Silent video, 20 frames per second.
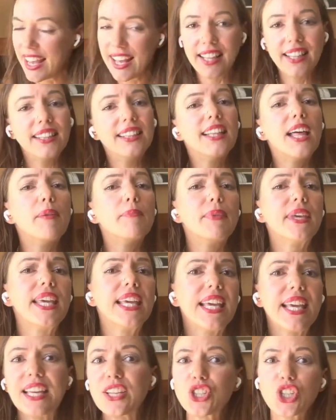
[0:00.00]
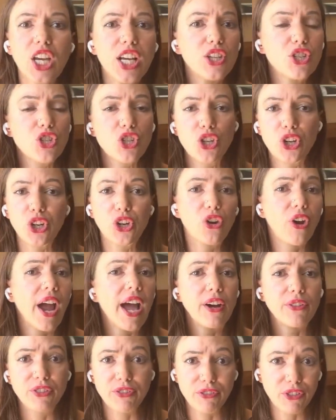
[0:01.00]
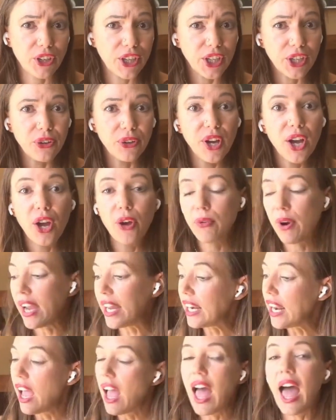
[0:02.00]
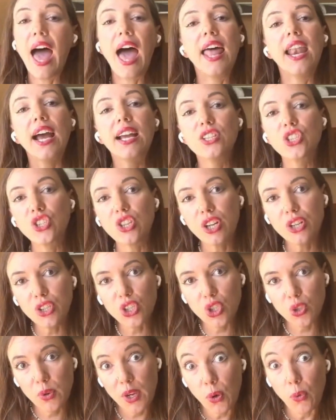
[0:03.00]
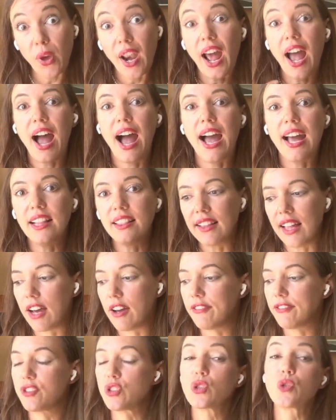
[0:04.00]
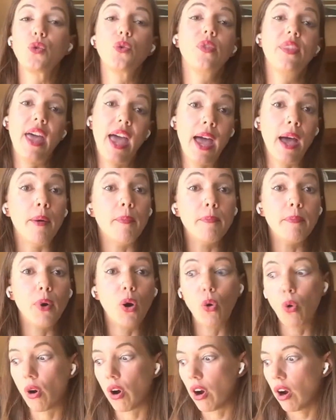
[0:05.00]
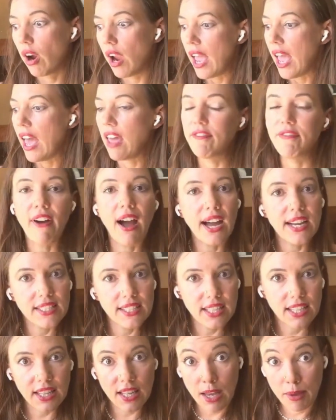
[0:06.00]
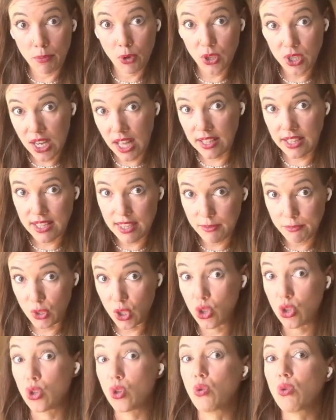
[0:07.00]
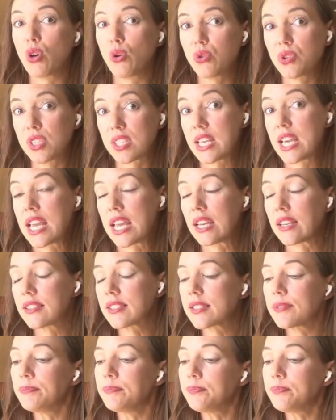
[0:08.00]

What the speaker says: Let me change your ground for you, right? And I start doing what I love to them, or advising them or telling them to do those things.